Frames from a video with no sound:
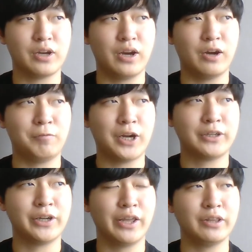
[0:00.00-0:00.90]

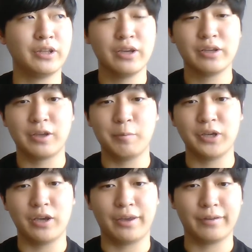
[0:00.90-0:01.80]
Rather than giving
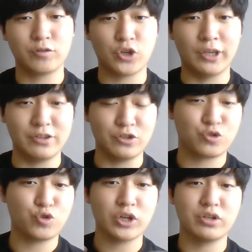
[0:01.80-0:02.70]
a change in
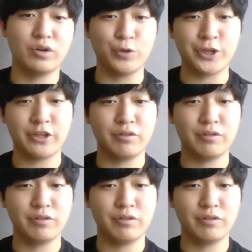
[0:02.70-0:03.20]
structure, we